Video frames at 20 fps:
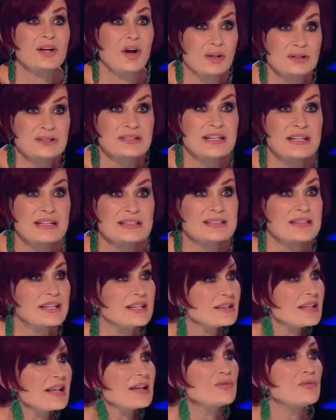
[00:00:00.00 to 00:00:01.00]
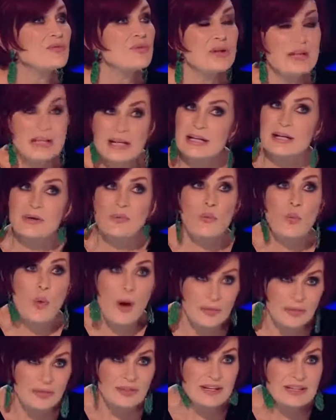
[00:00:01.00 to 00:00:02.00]
contest that they really
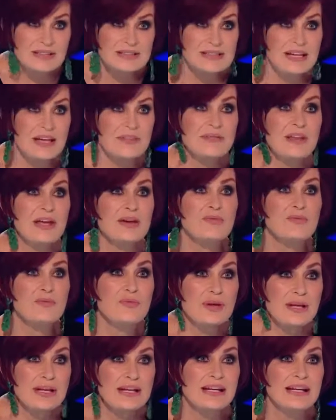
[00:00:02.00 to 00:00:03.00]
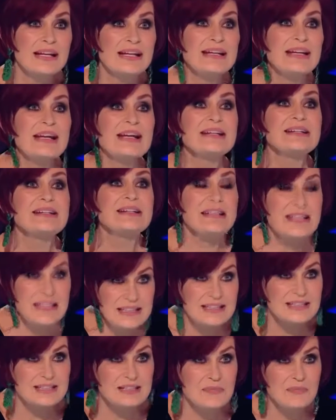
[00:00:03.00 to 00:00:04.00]
want this and they really
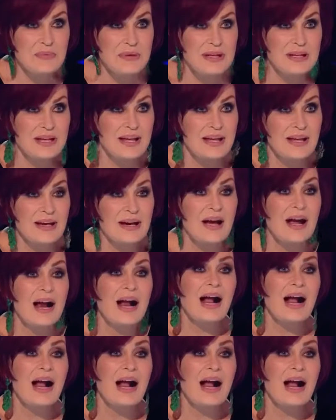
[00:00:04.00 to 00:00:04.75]
need to be here.